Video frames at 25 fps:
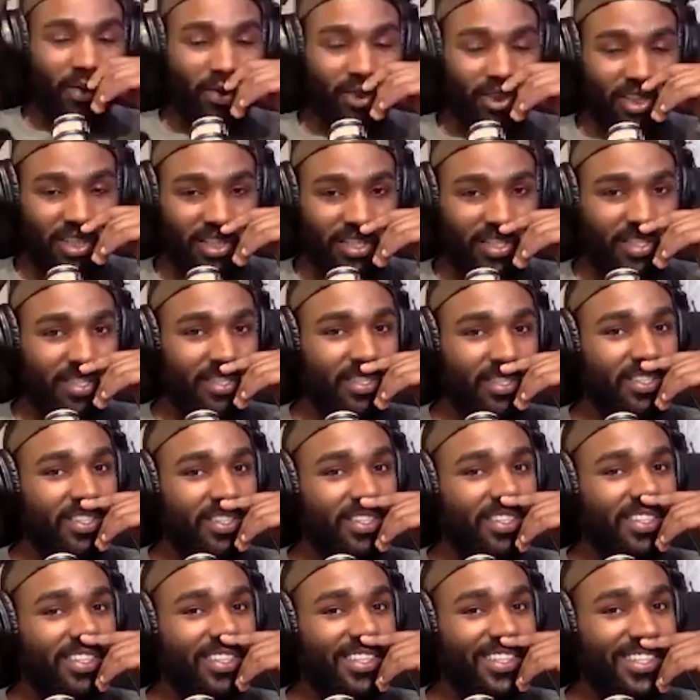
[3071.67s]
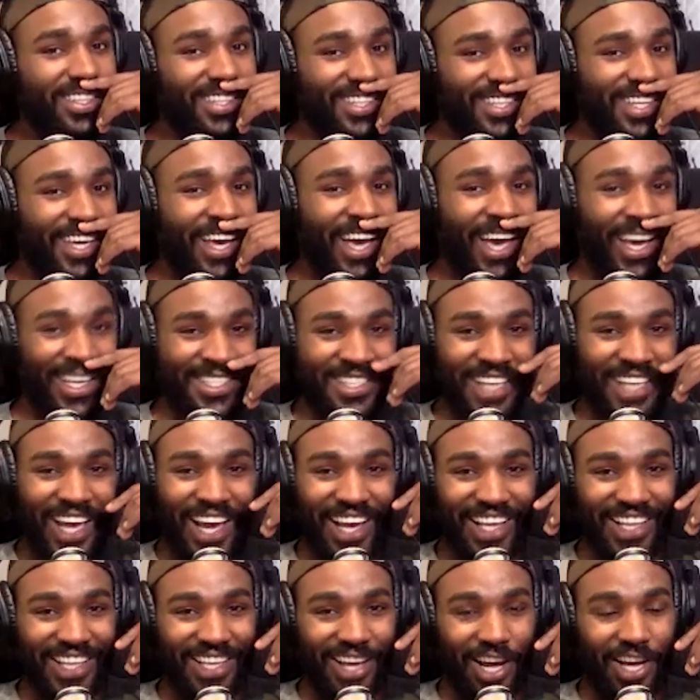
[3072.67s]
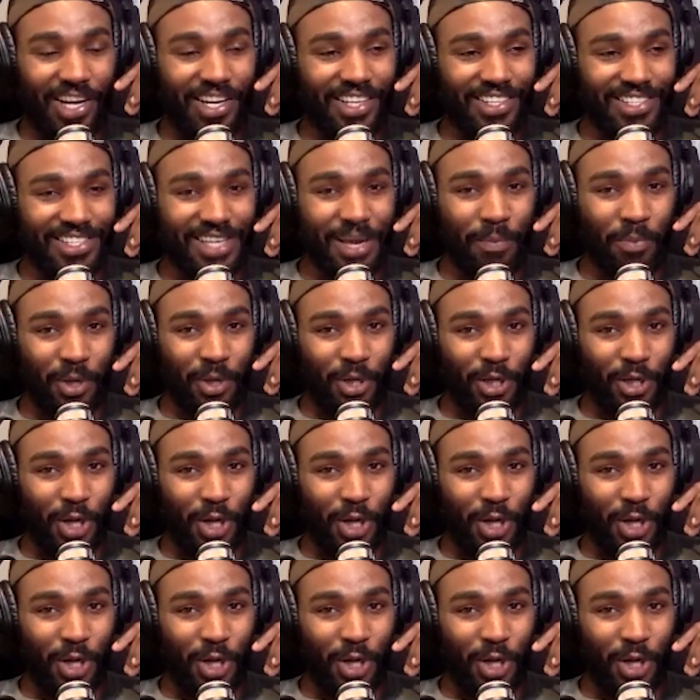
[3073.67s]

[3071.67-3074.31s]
oh. money to this account. Yeah, exactly. On a separate